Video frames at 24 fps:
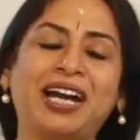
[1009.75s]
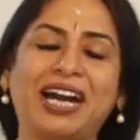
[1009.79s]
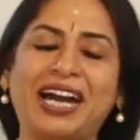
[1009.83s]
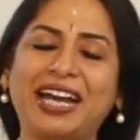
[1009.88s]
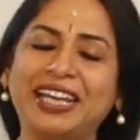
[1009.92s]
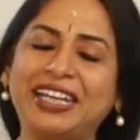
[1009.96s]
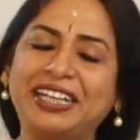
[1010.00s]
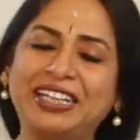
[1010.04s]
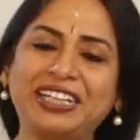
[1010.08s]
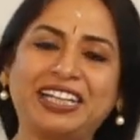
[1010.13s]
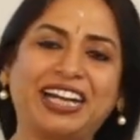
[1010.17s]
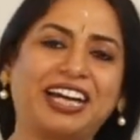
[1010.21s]

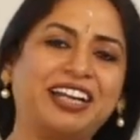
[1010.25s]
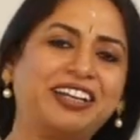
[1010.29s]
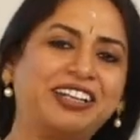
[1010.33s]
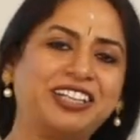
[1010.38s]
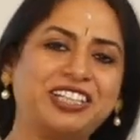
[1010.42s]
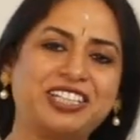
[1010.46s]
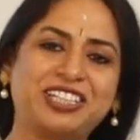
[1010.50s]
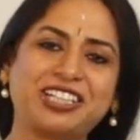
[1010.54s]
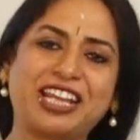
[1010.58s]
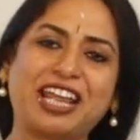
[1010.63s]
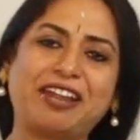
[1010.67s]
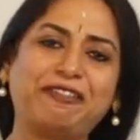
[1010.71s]
I
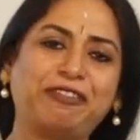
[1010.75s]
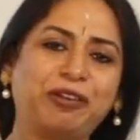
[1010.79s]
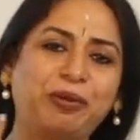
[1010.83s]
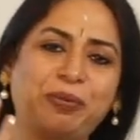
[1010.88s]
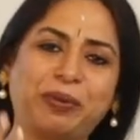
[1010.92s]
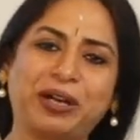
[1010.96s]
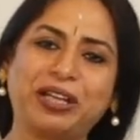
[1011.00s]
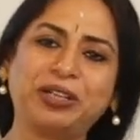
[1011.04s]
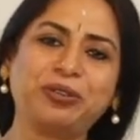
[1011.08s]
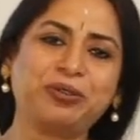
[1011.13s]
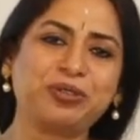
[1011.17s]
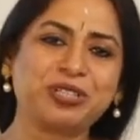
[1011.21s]
encourage
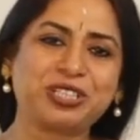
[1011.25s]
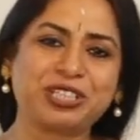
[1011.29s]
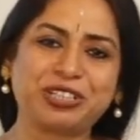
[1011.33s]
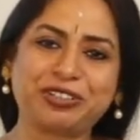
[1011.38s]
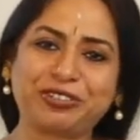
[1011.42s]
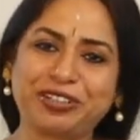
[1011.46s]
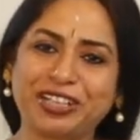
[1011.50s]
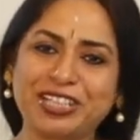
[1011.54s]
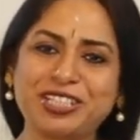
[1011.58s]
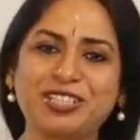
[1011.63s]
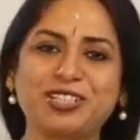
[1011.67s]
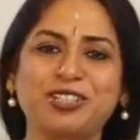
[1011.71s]
everyone who's
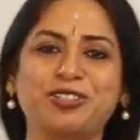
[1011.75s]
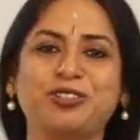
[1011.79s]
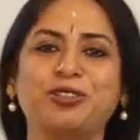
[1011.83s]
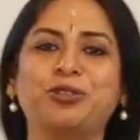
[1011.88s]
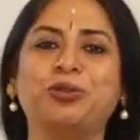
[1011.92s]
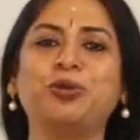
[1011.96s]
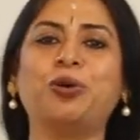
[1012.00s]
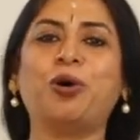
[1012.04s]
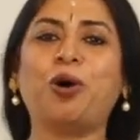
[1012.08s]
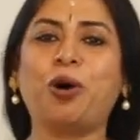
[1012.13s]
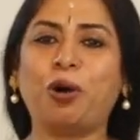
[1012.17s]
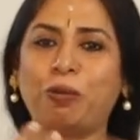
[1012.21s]
interested to
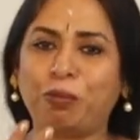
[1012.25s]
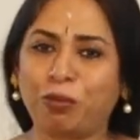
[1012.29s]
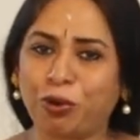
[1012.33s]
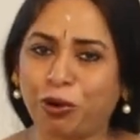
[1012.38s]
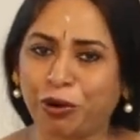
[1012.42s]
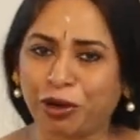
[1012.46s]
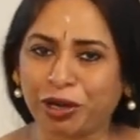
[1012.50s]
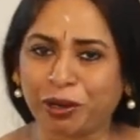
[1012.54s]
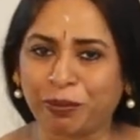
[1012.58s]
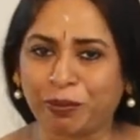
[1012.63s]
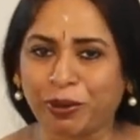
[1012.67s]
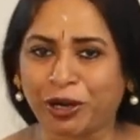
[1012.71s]
know
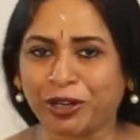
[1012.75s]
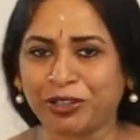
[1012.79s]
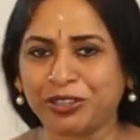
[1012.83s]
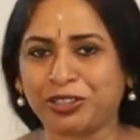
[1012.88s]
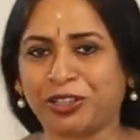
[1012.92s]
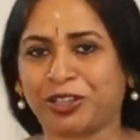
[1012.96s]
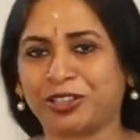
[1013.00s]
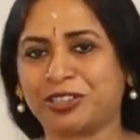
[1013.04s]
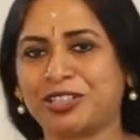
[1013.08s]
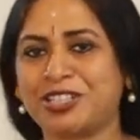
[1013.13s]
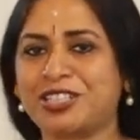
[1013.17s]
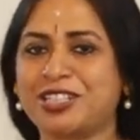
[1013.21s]
more about
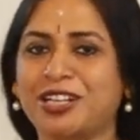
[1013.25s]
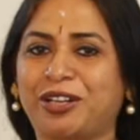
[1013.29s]
Dr.